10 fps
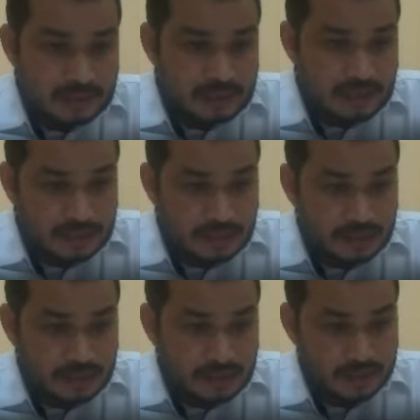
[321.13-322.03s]

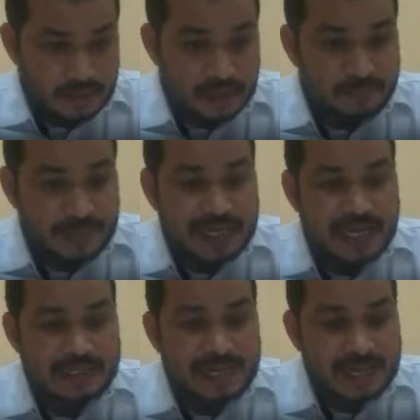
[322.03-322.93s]
Depending
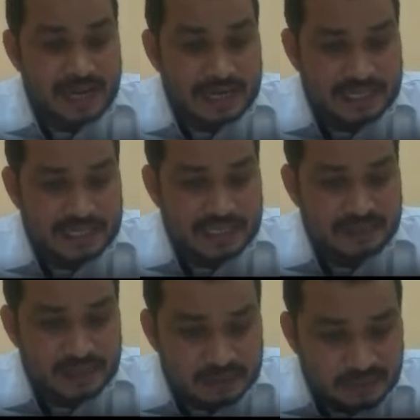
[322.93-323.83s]
on the context
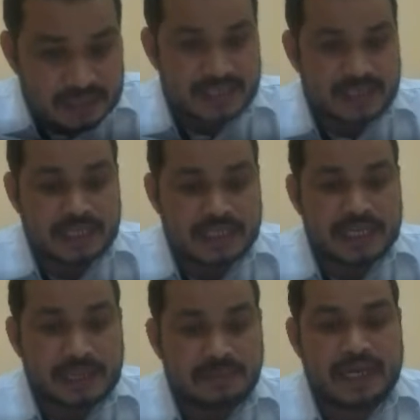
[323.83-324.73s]
of situation, it
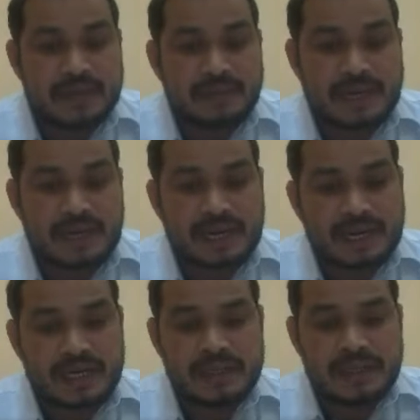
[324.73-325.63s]
can be command
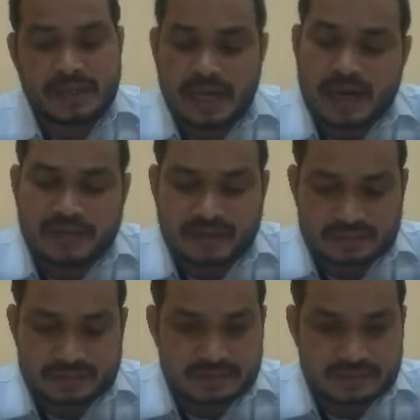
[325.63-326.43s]
or offer.